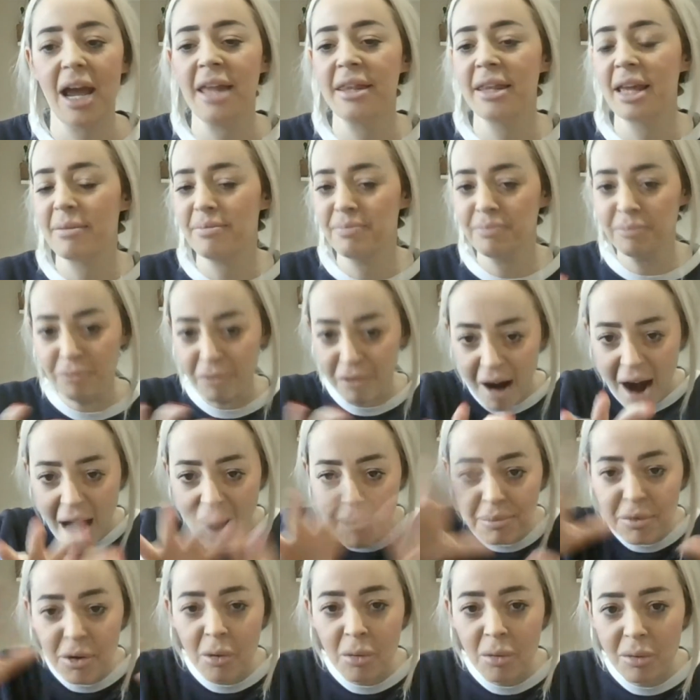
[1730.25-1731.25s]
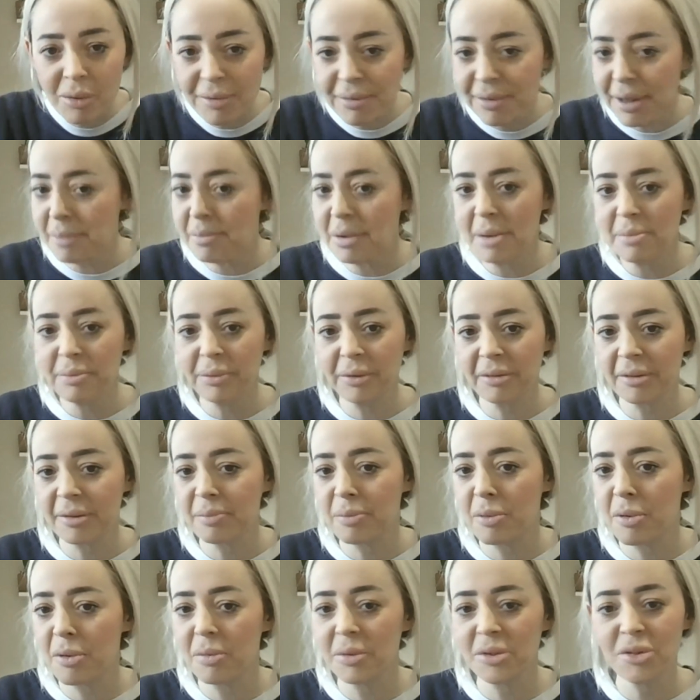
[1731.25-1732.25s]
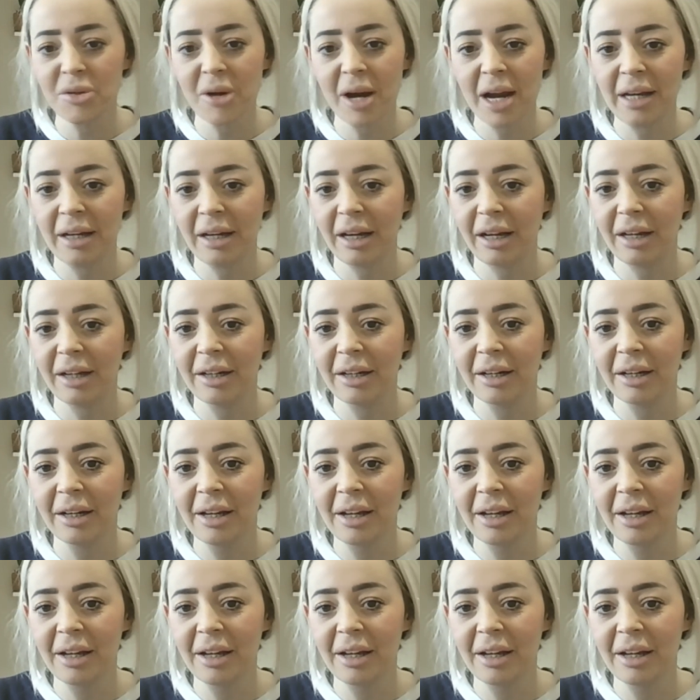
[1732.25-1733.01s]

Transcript: And they wrapped all of their people in support with training.